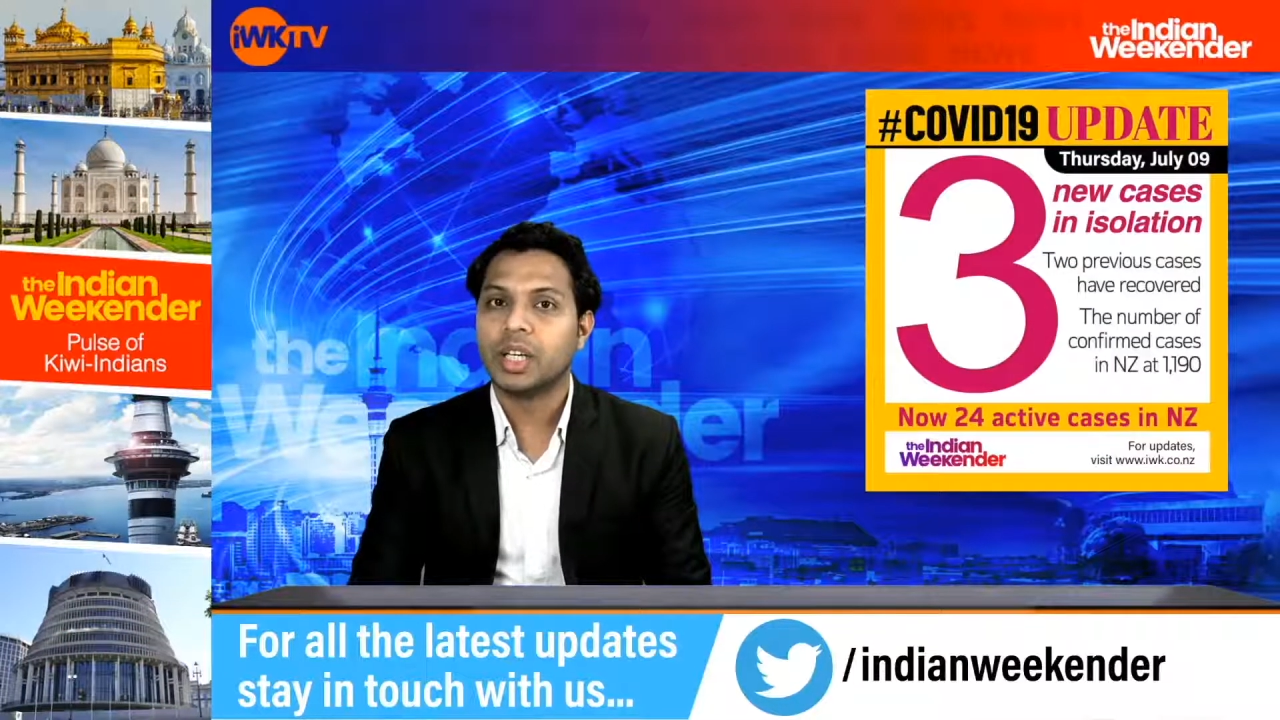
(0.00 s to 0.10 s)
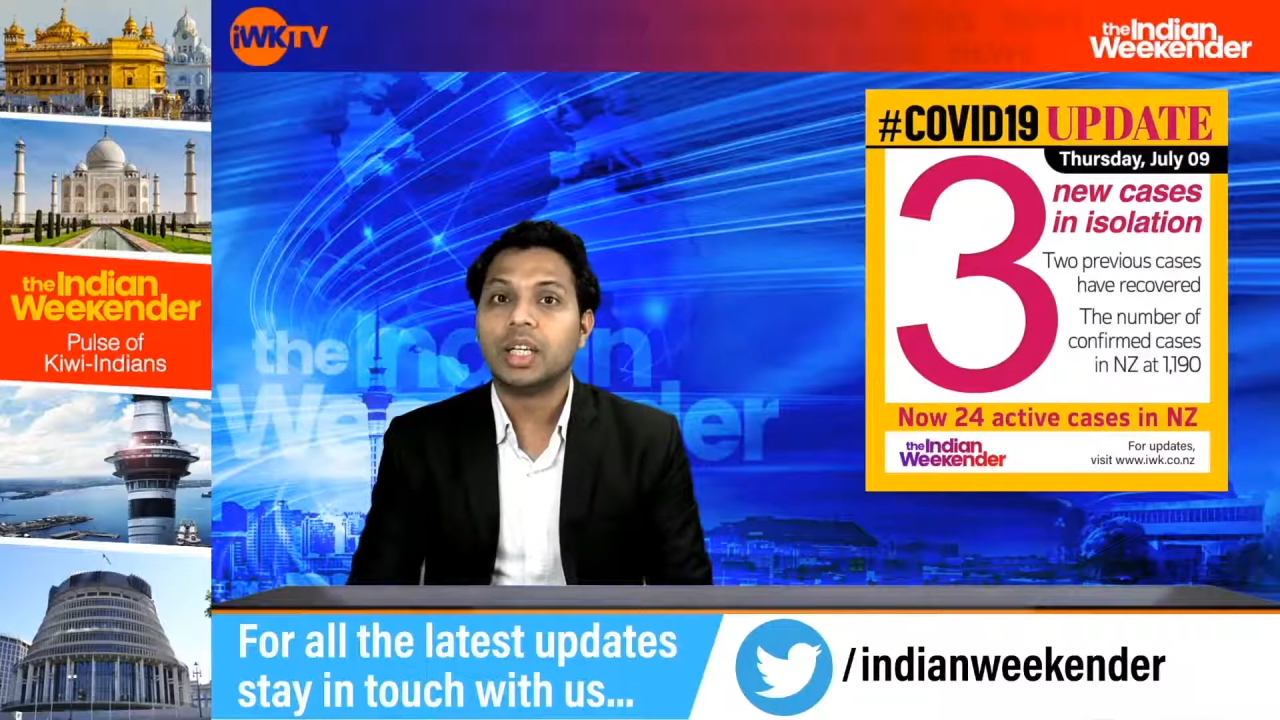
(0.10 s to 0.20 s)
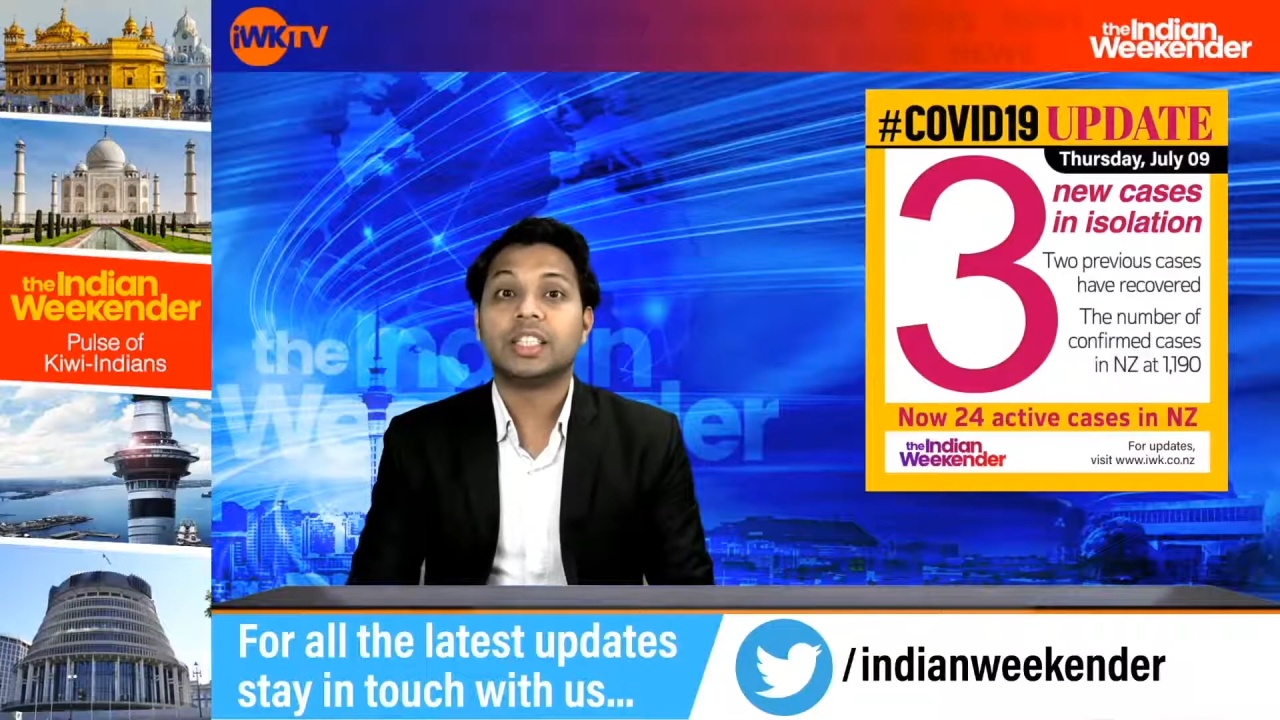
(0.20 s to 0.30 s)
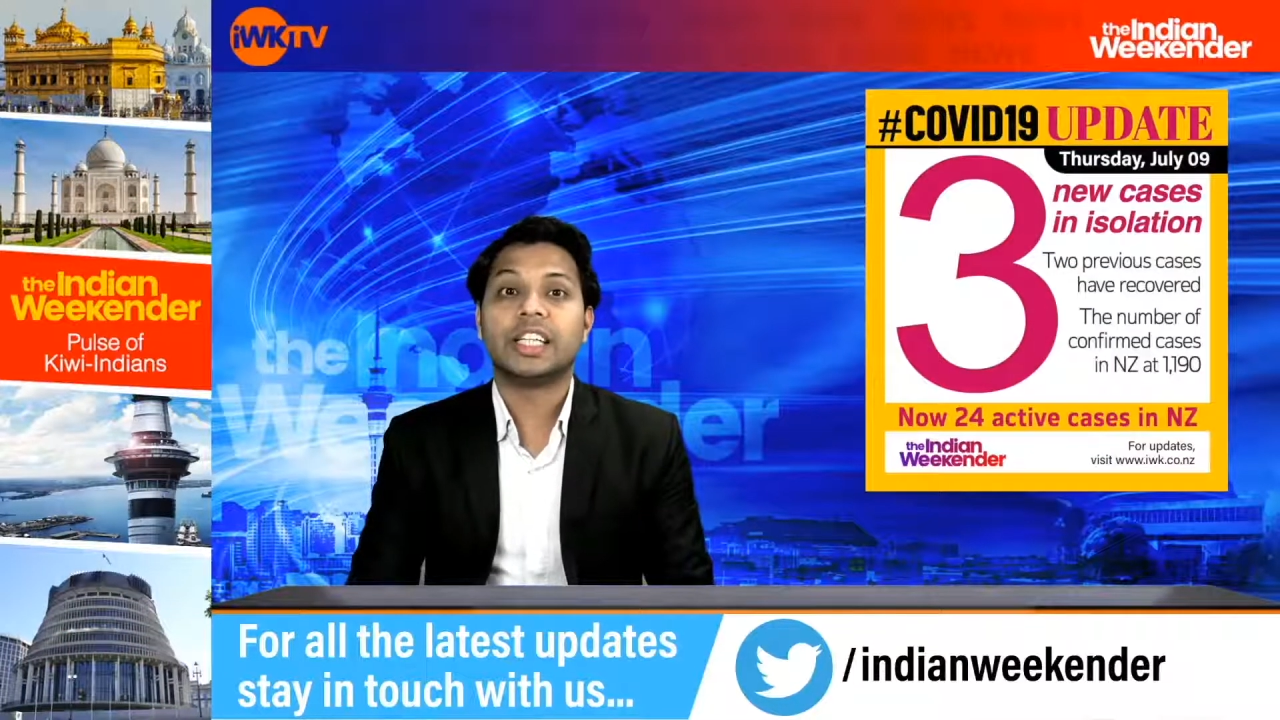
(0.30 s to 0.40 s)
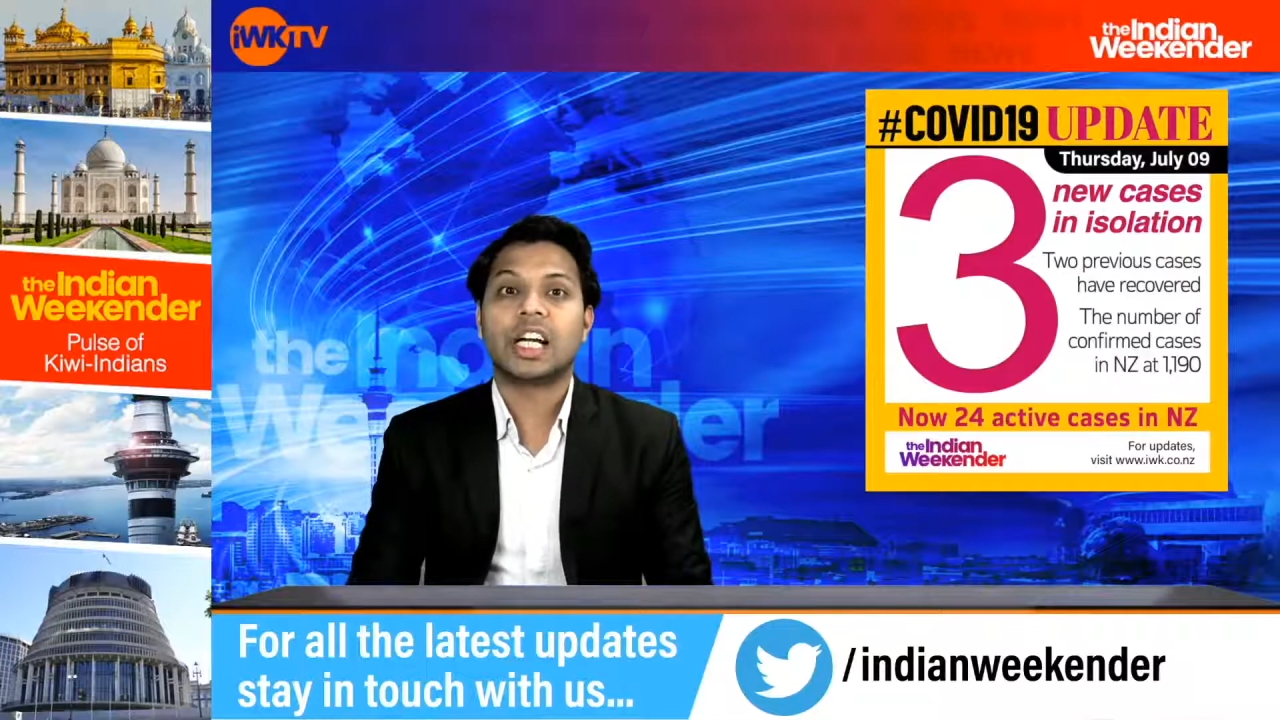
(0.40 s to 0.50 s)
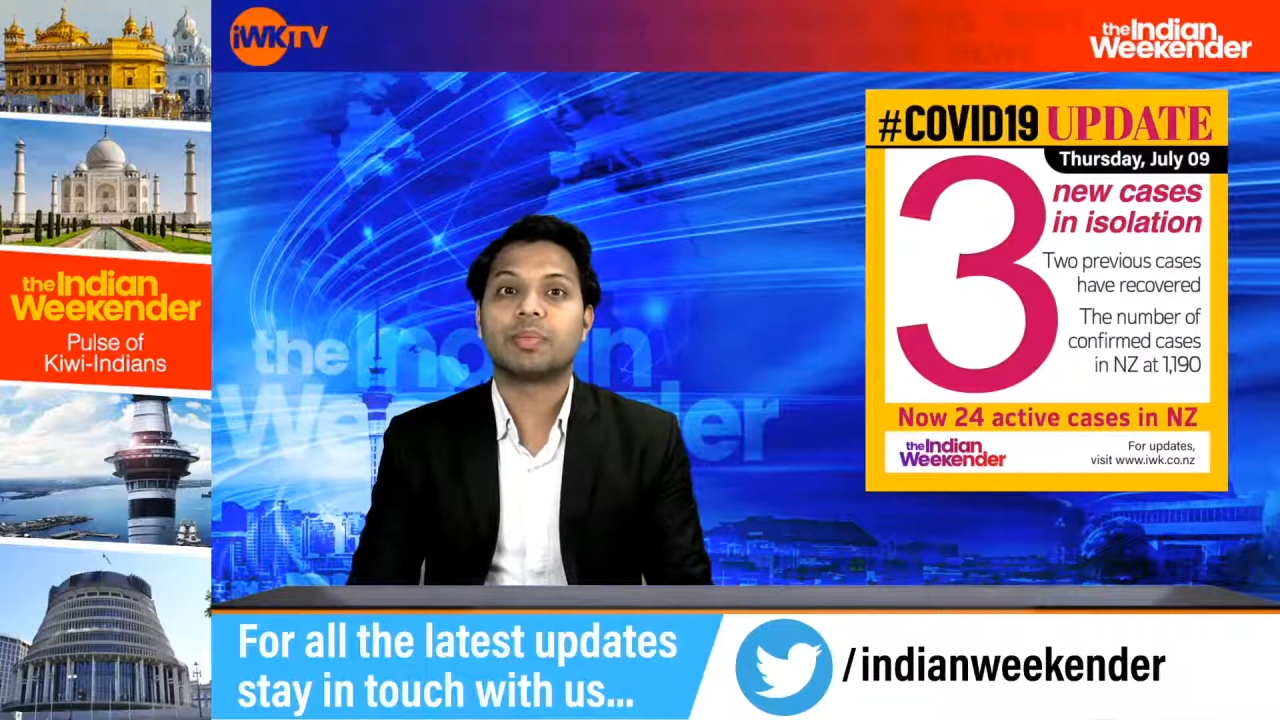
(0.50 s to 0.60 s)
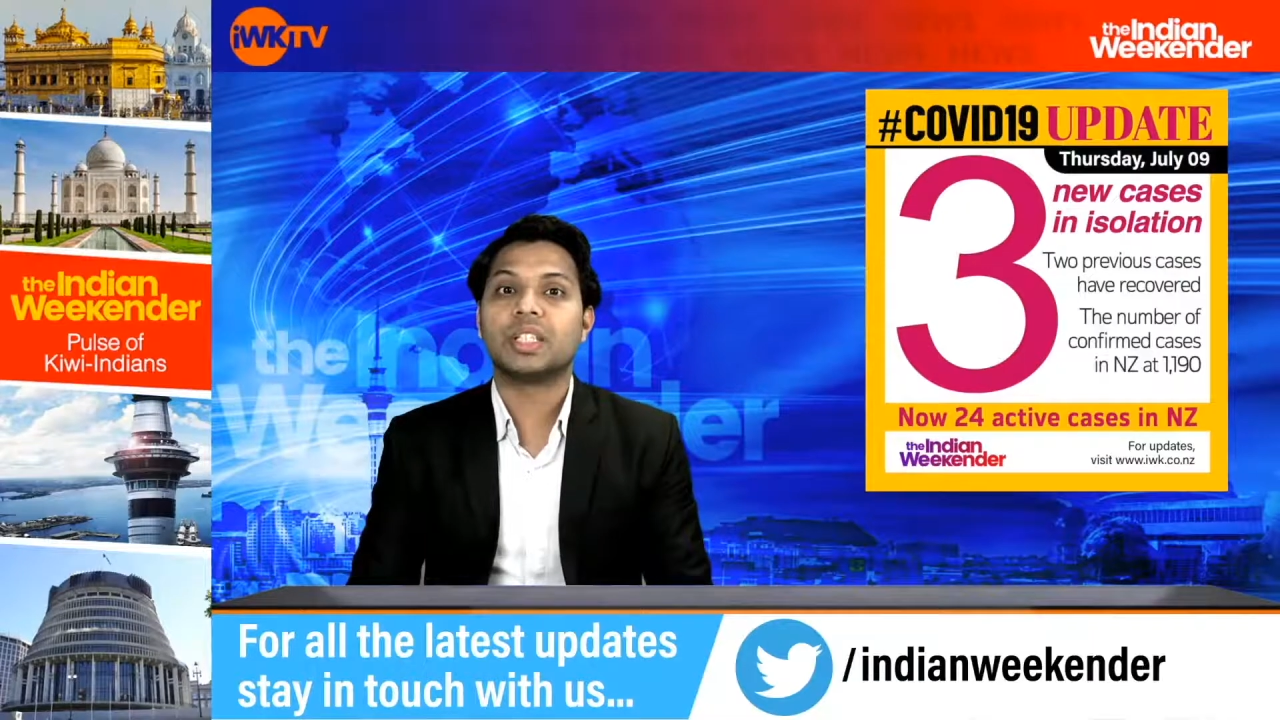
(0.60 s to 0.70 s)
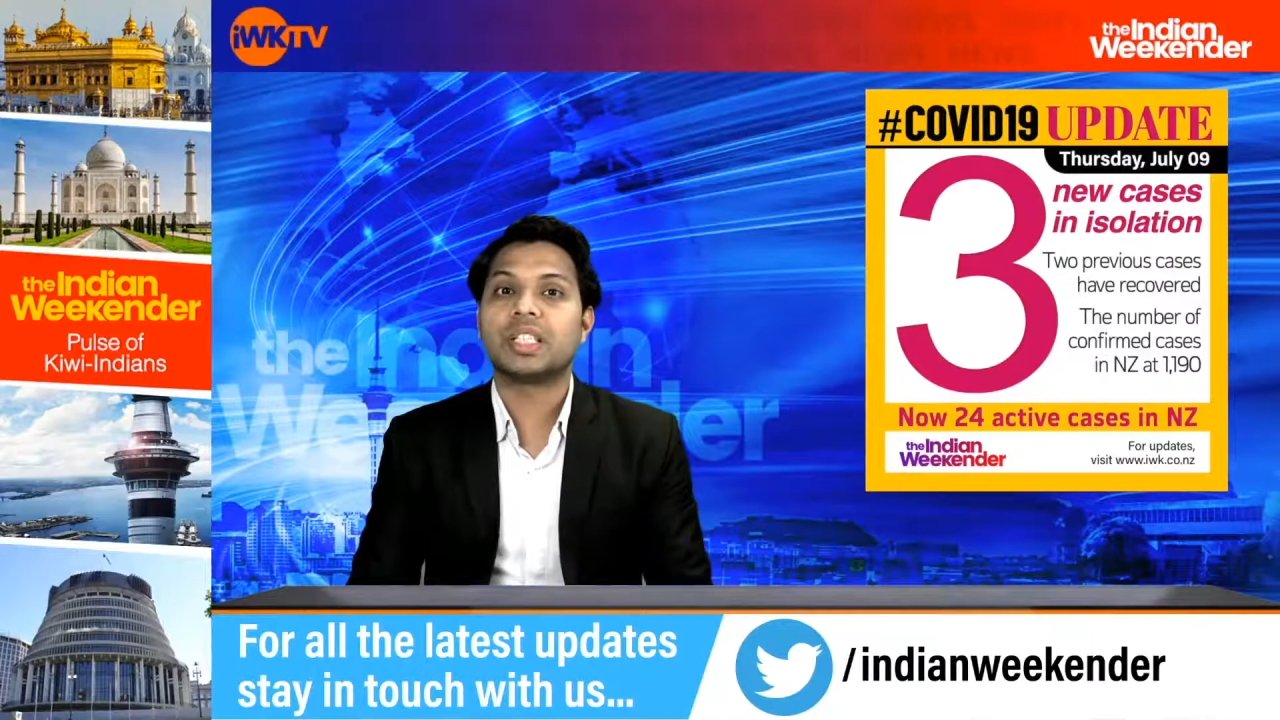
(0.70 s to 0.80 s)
She has been